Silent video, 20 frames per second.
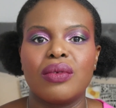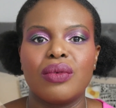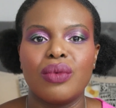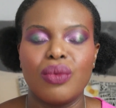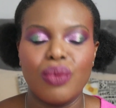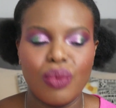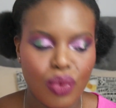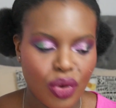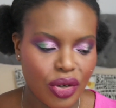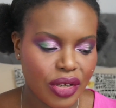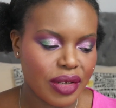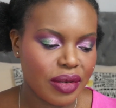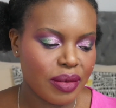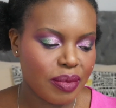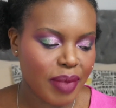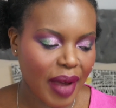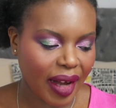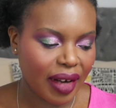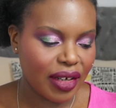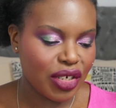one
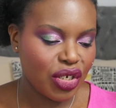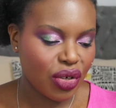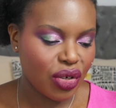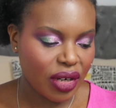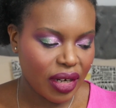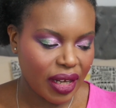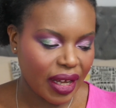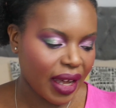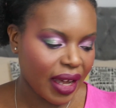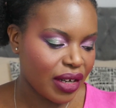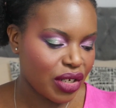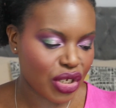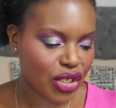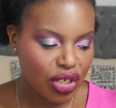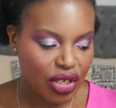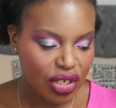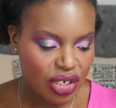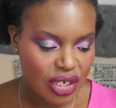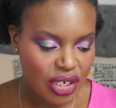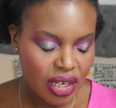palette you can get,
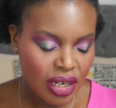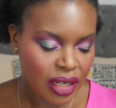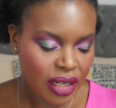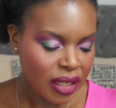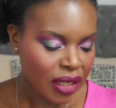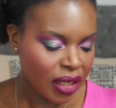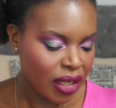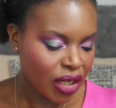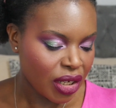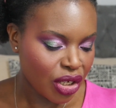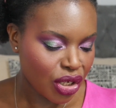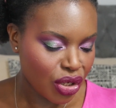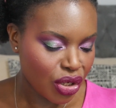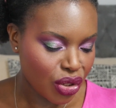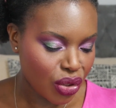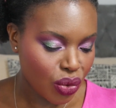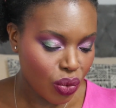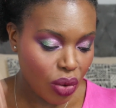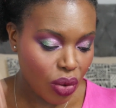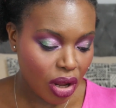just
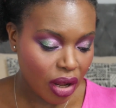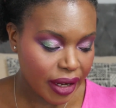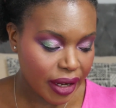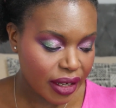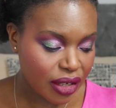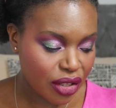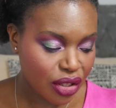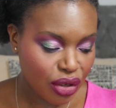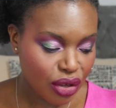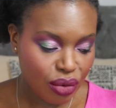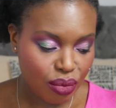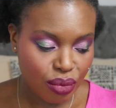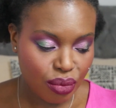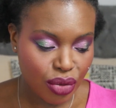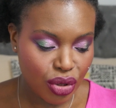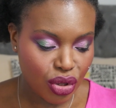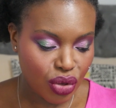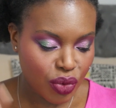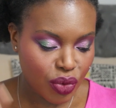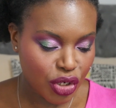you like them,
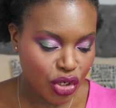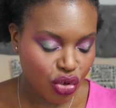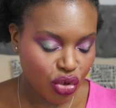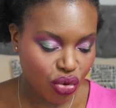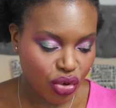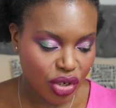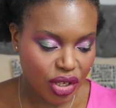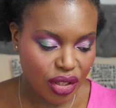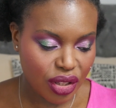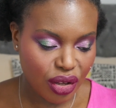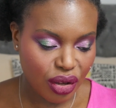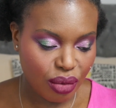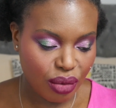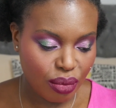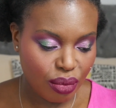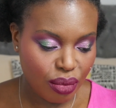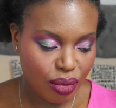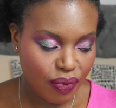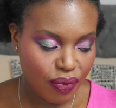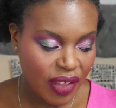you enjoy
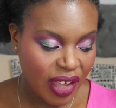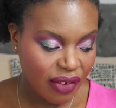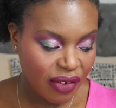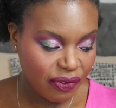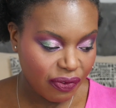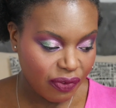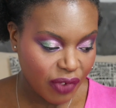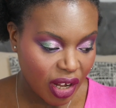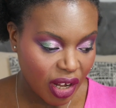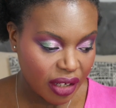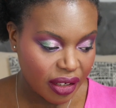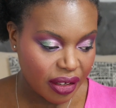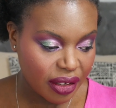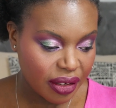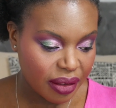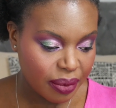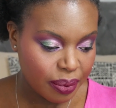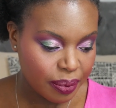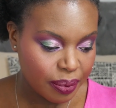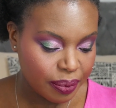them, they're
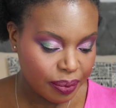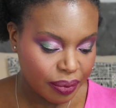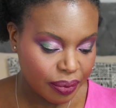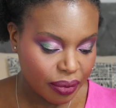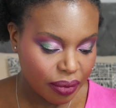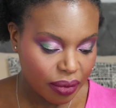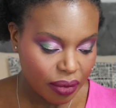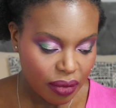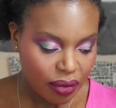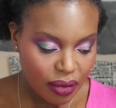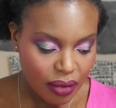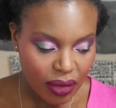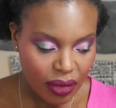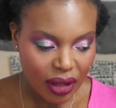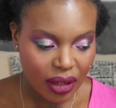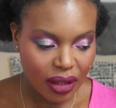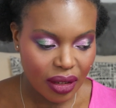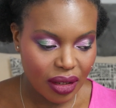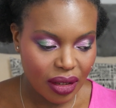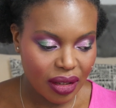fun,
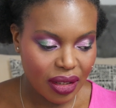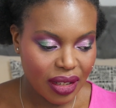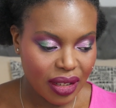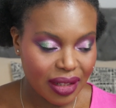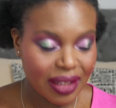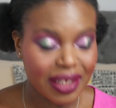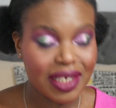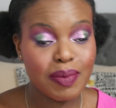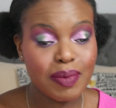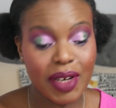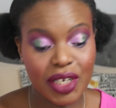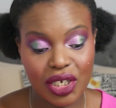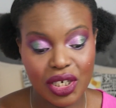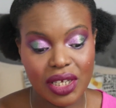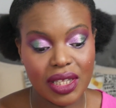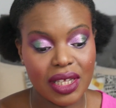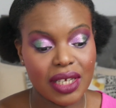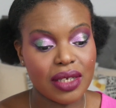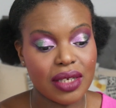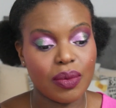especially
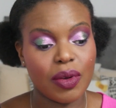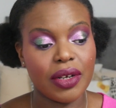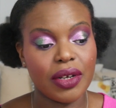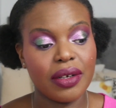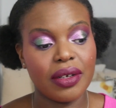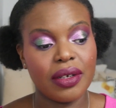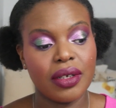this one.